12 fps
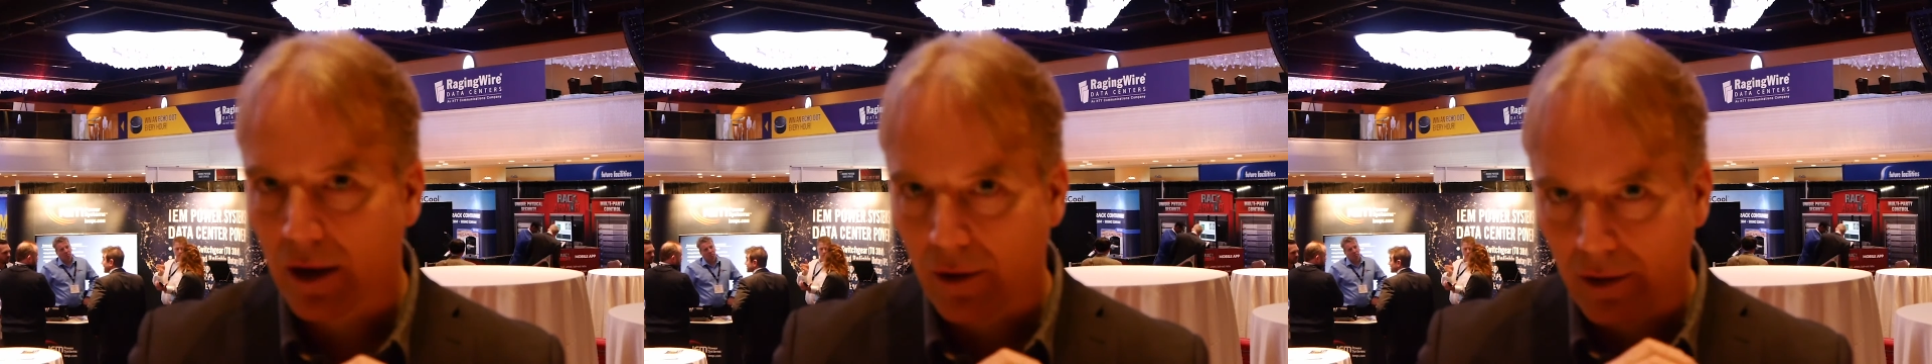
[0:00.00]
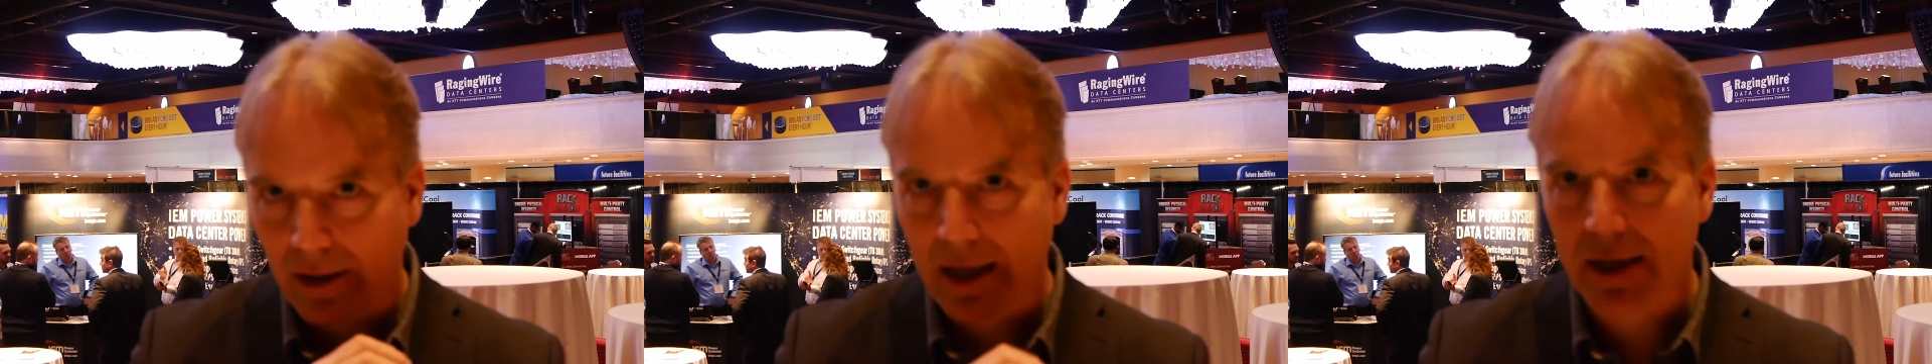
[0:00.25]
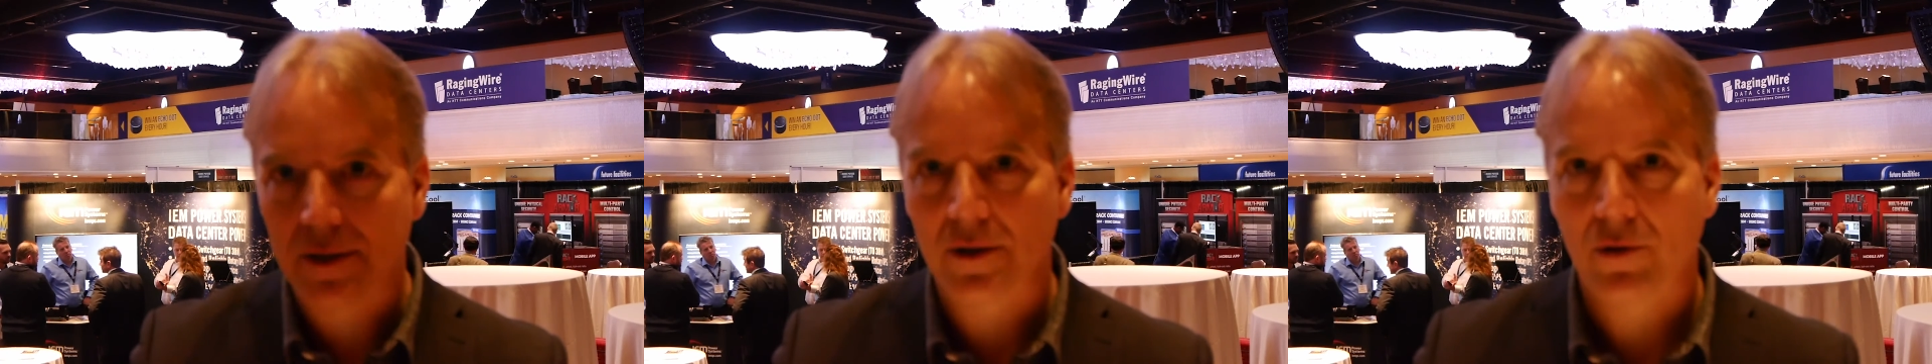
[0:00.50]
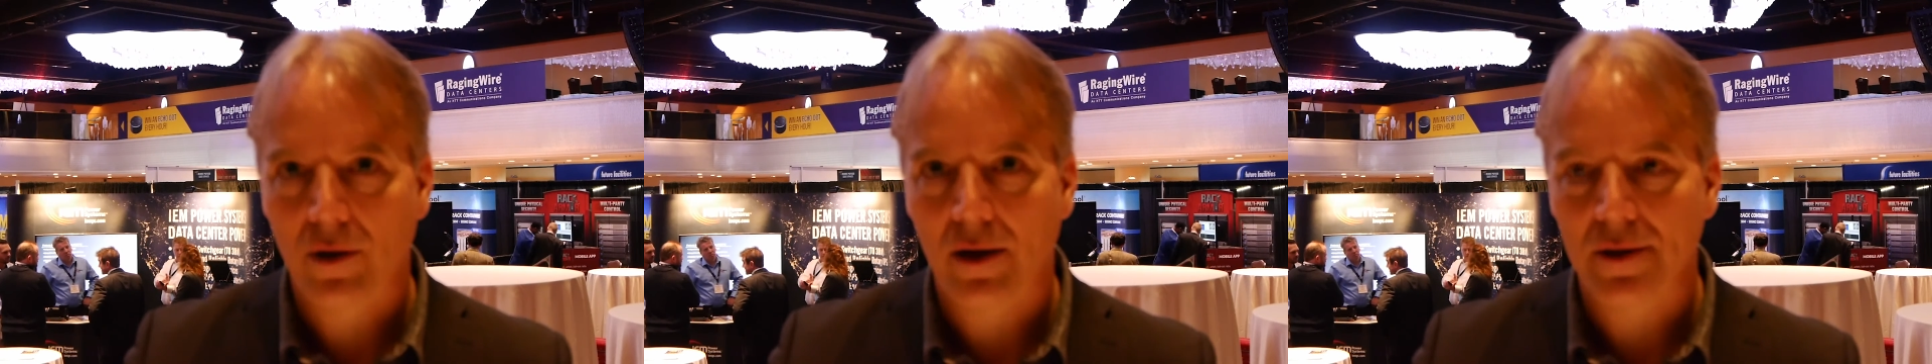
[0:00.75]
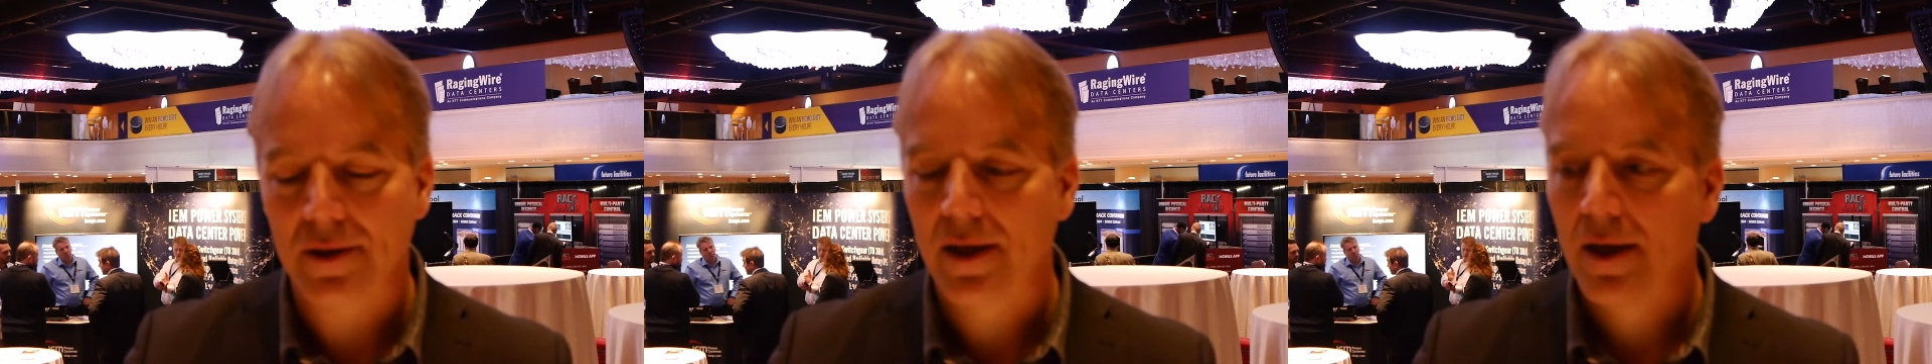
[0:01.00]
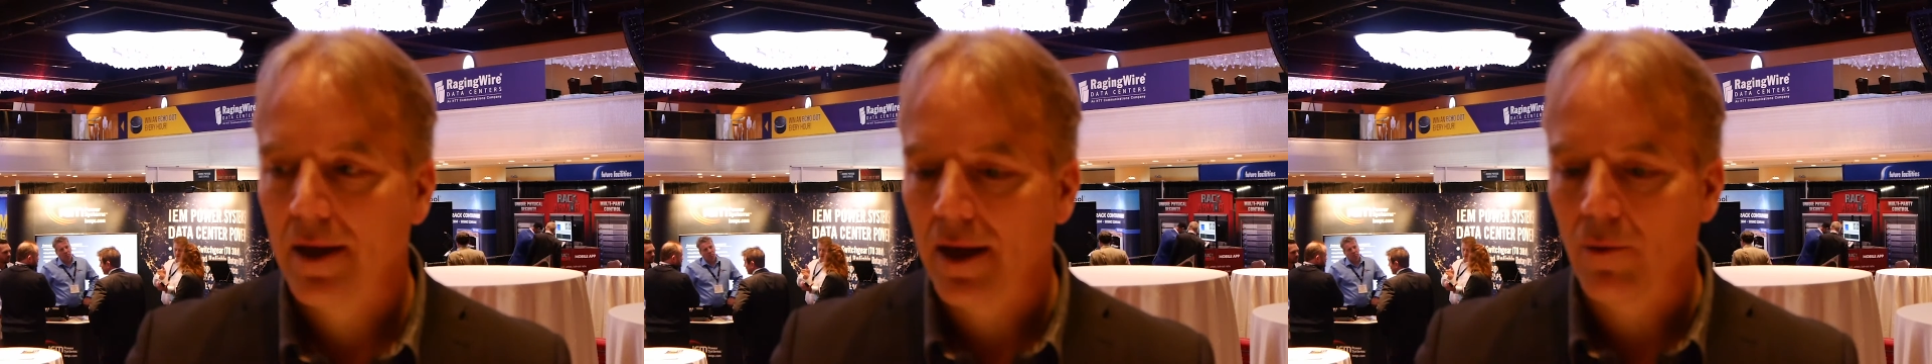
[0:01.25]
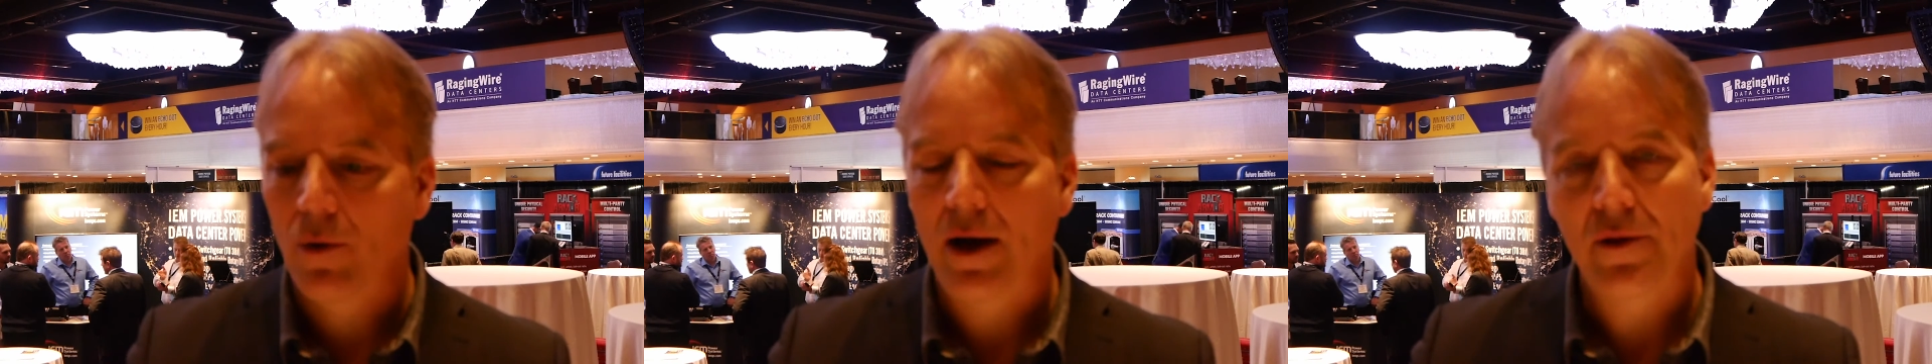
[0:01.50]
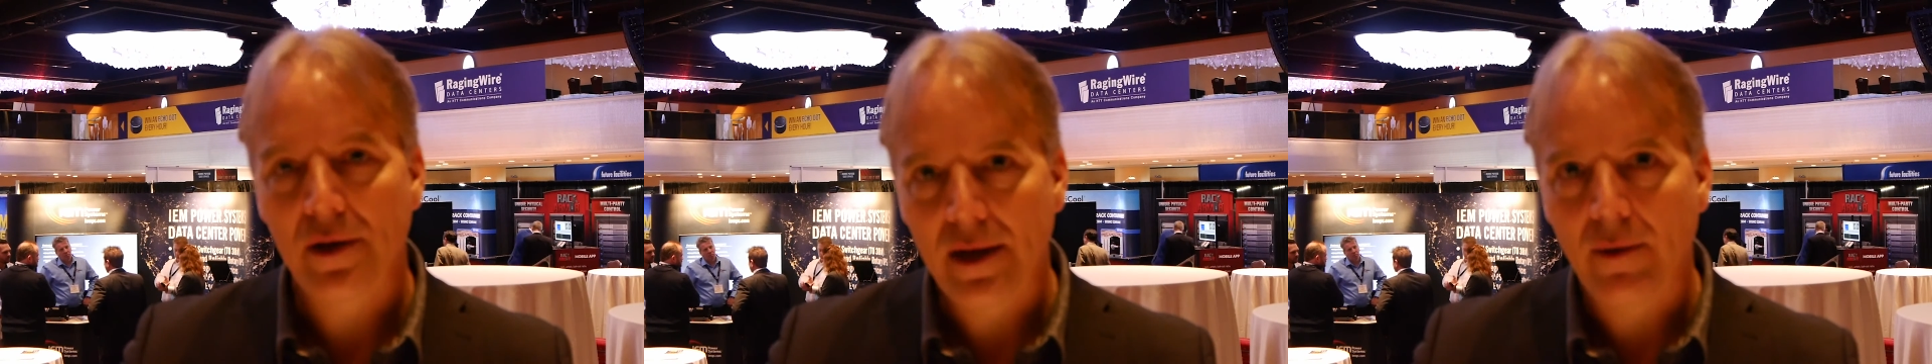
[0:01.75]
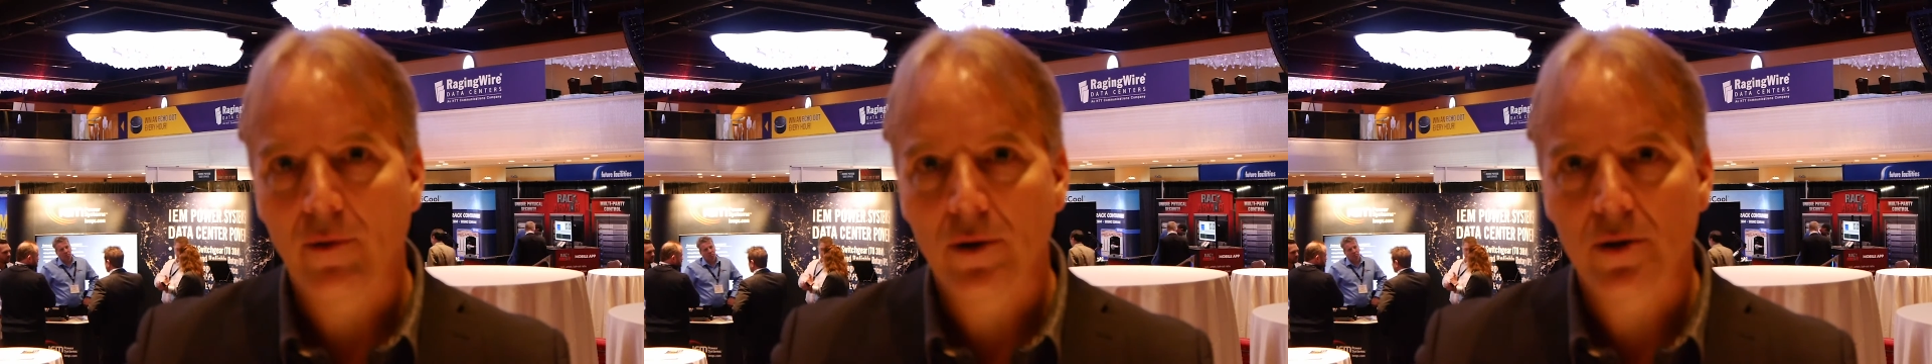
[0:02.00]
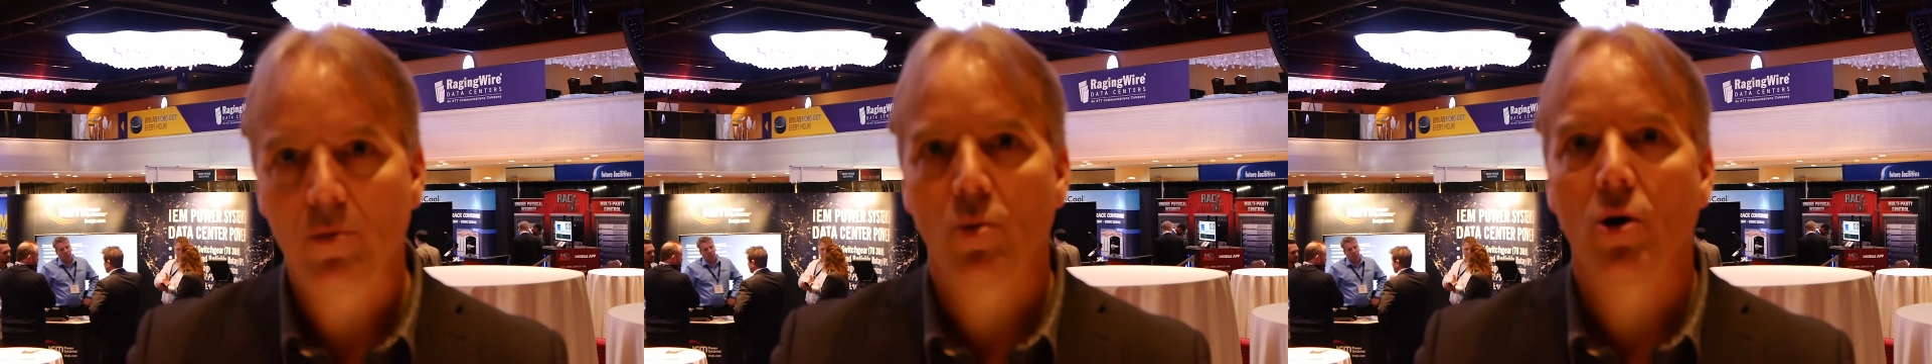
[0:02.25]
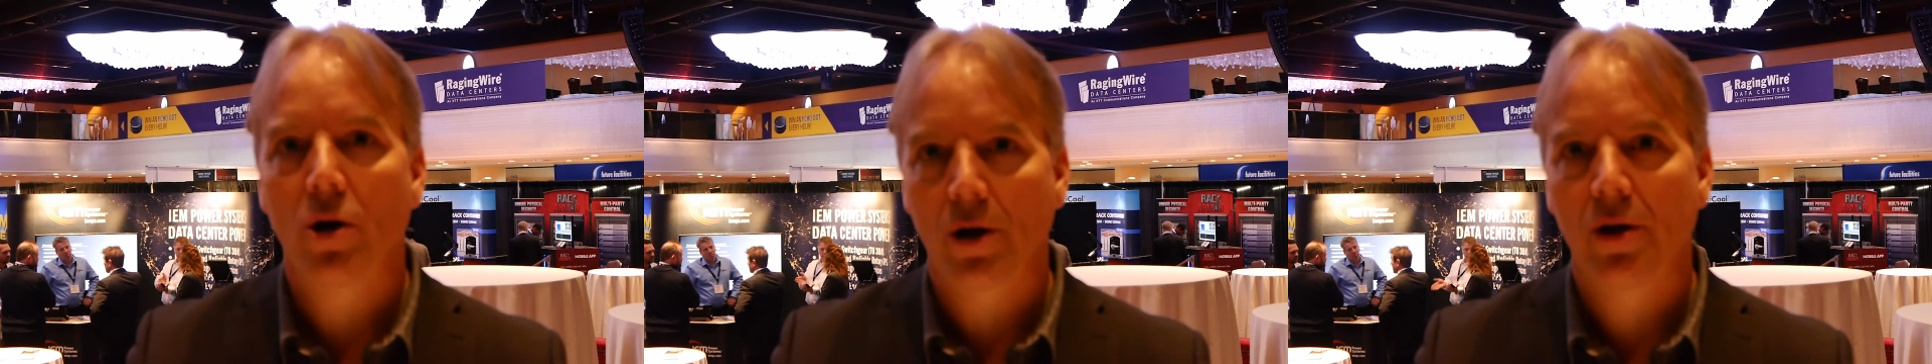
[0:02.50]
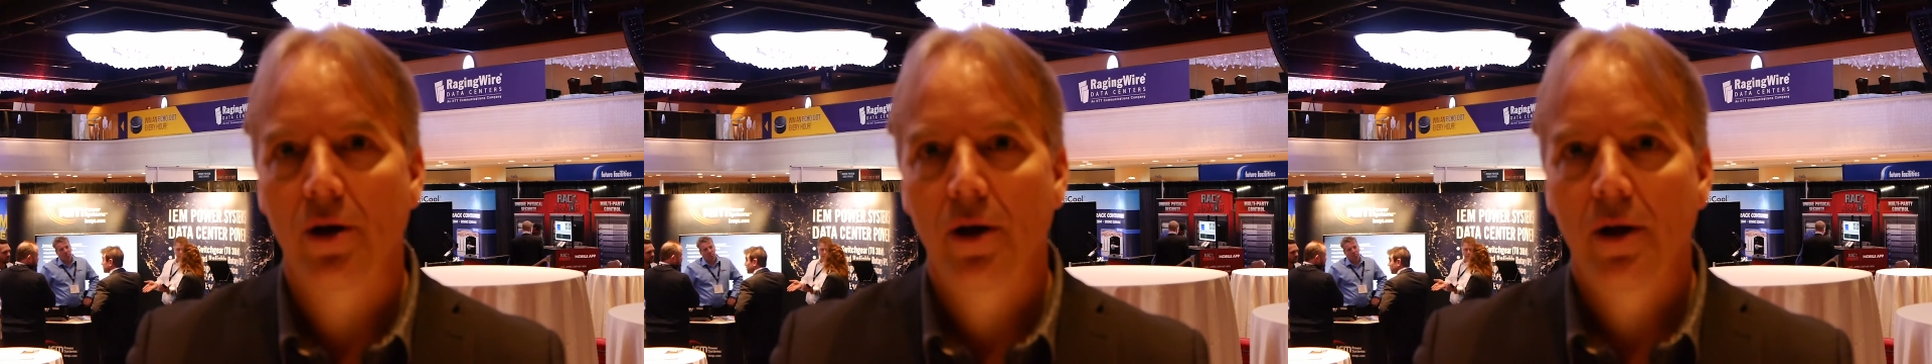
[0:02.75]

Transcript: outlays across and how the networks work